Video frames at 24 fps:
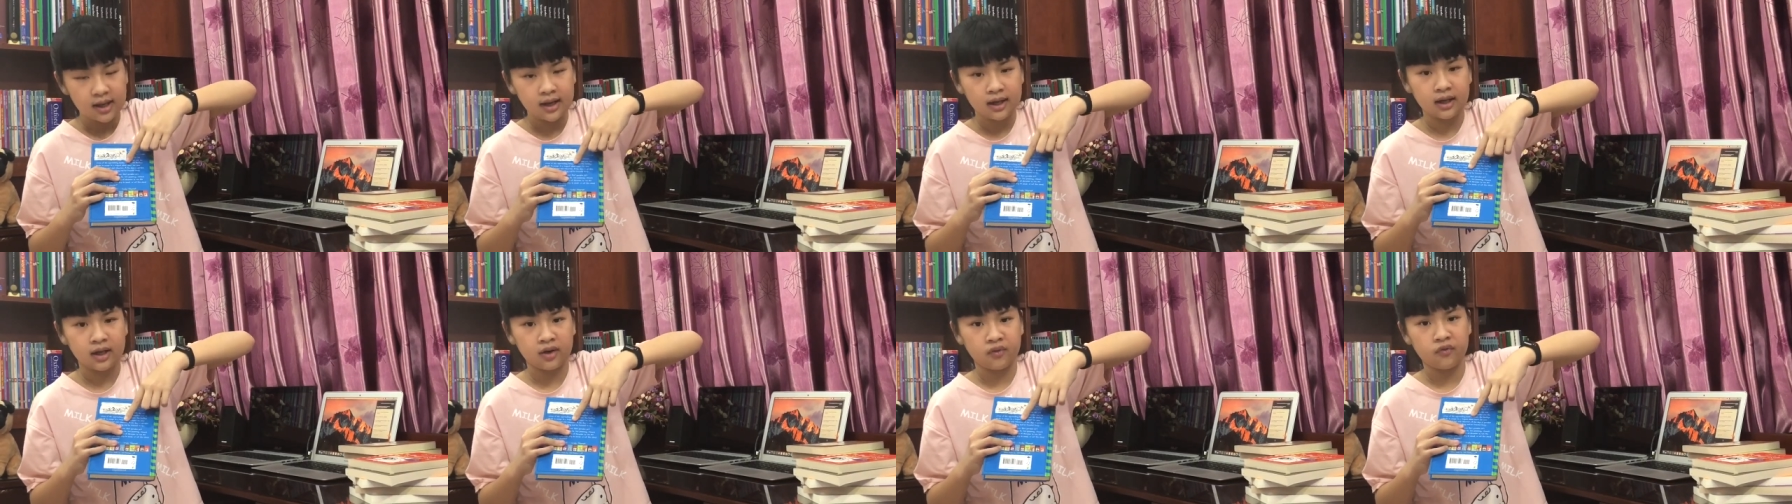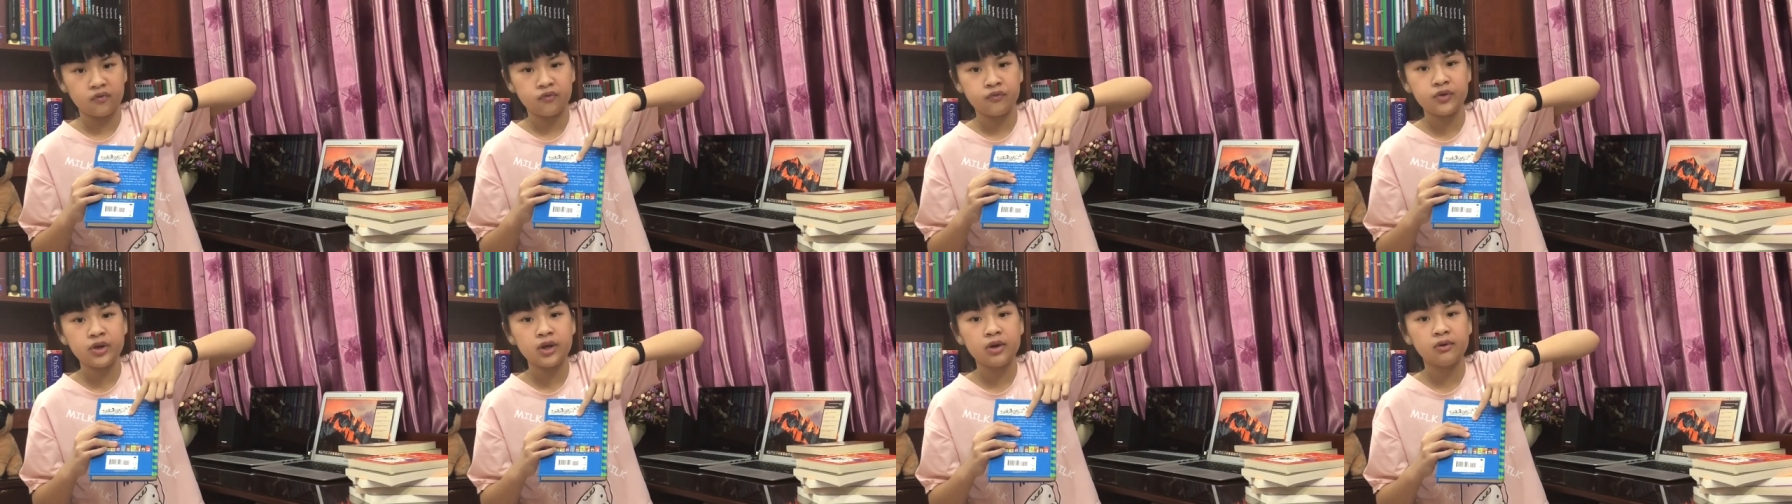and I
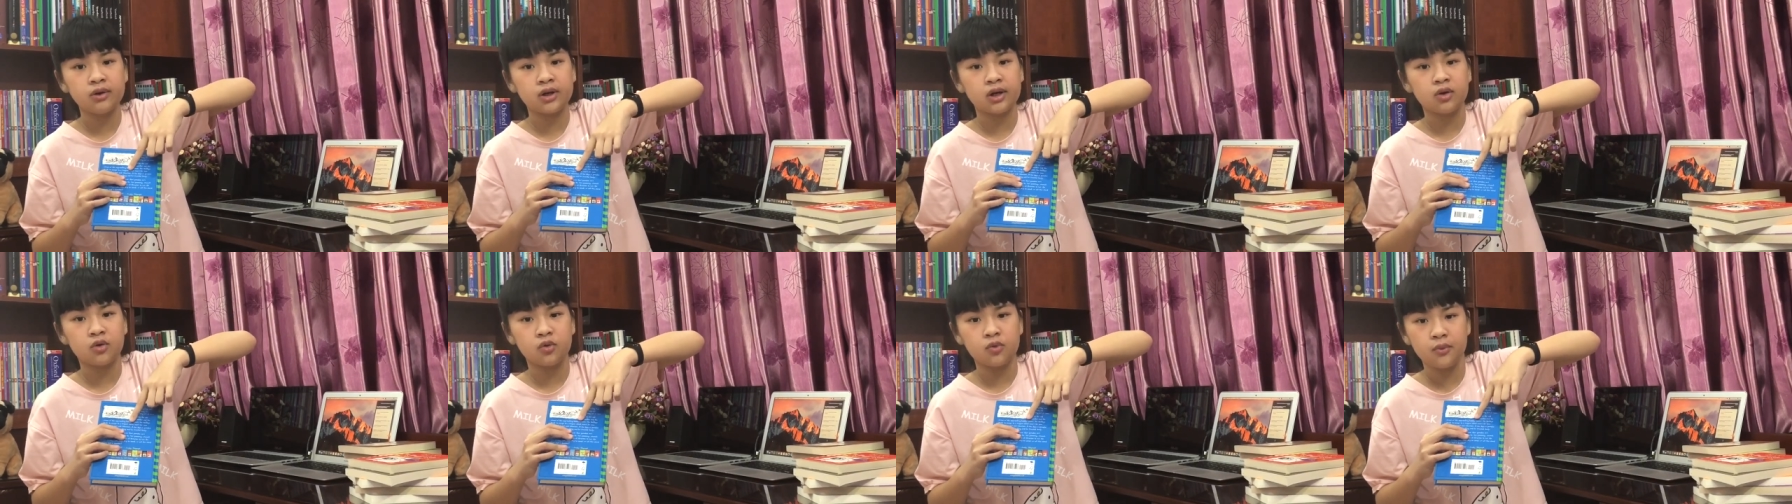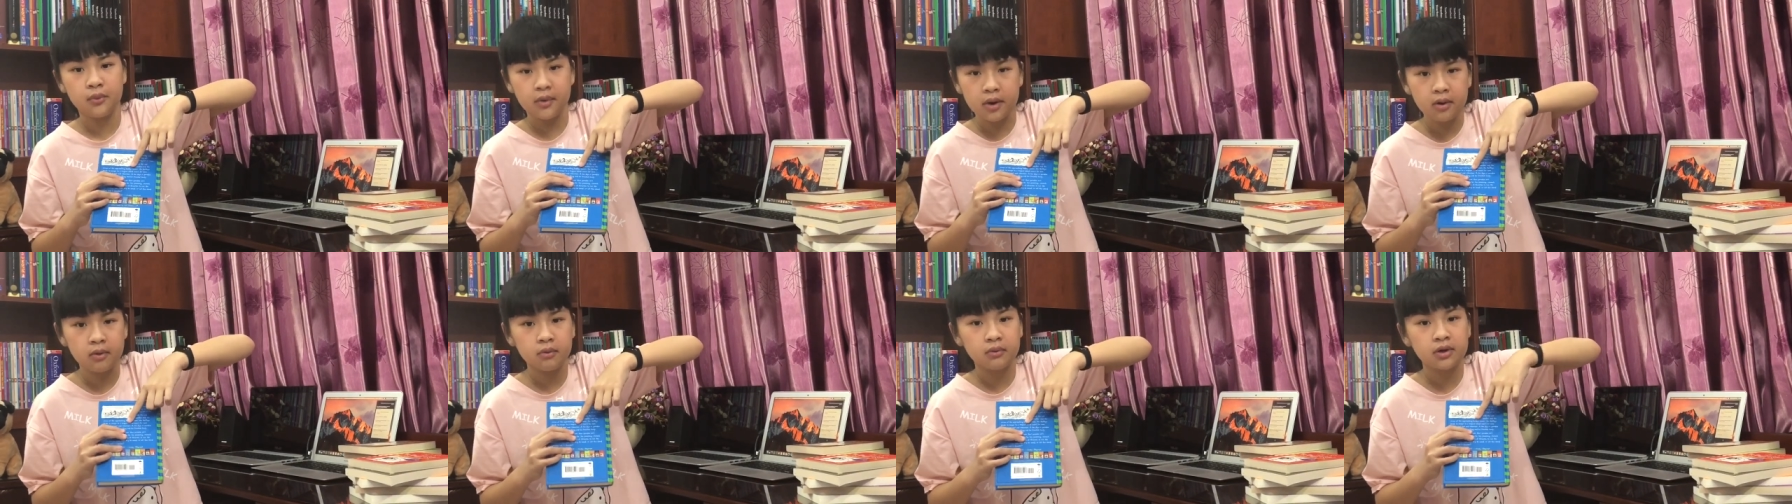feel it
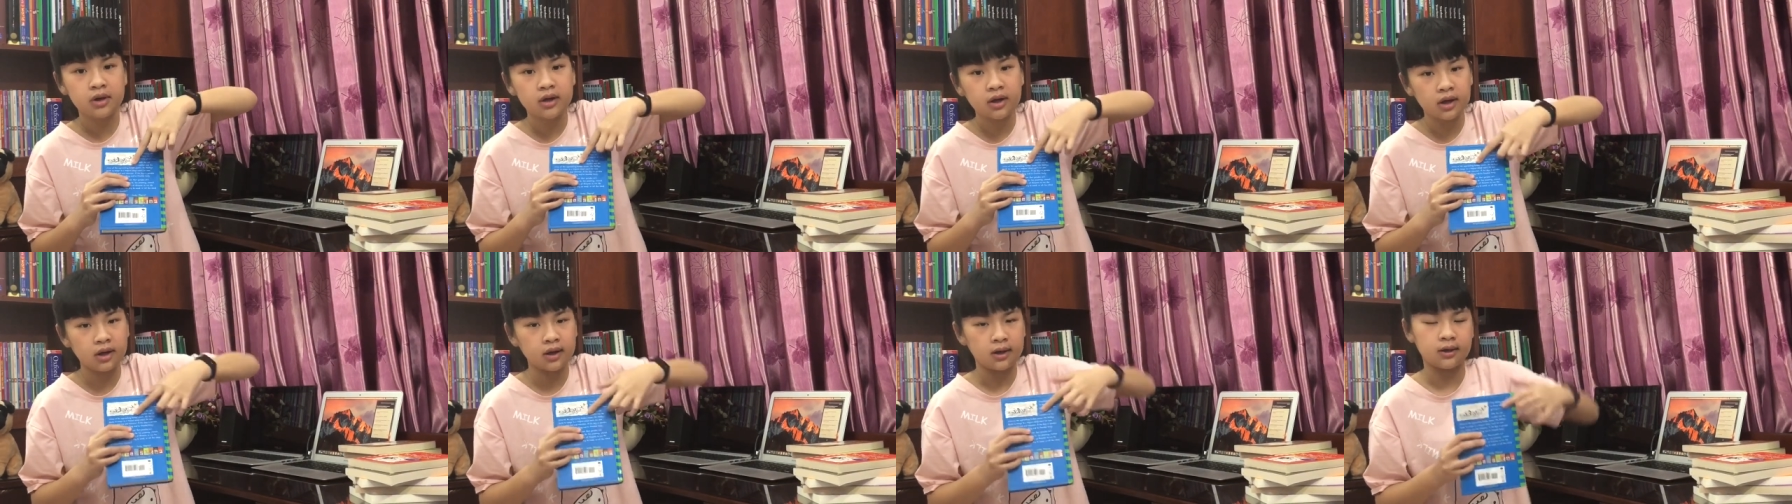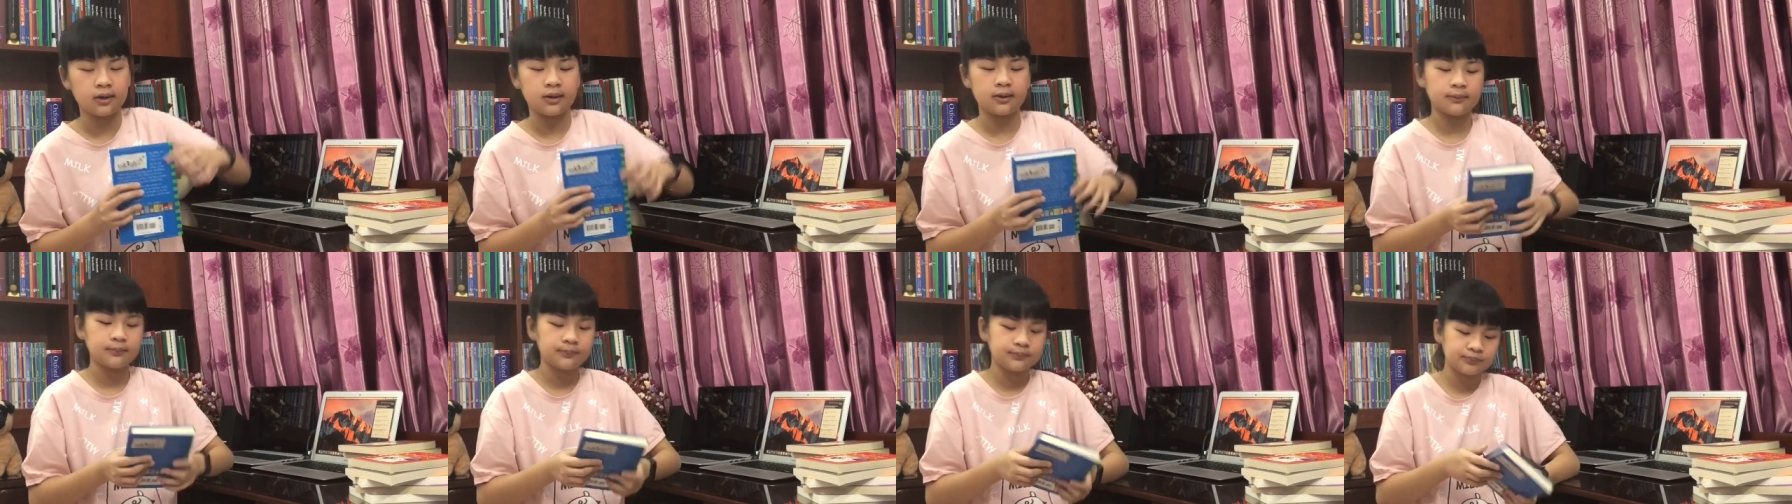real
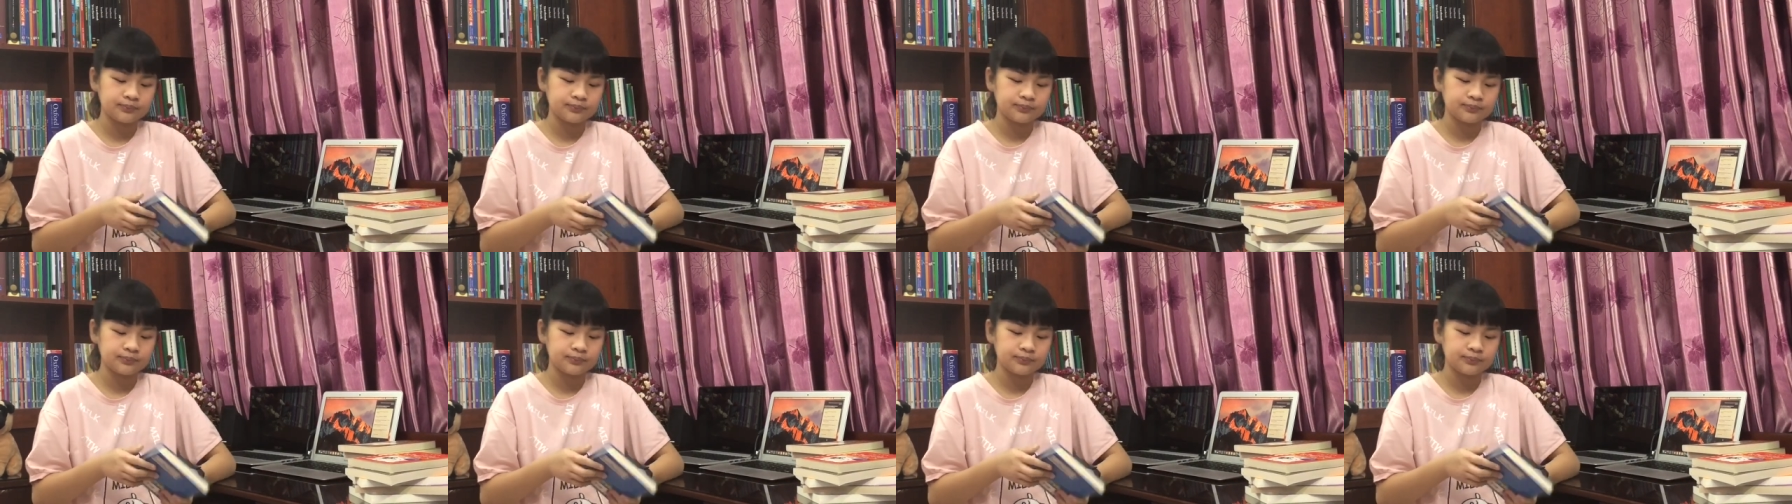good.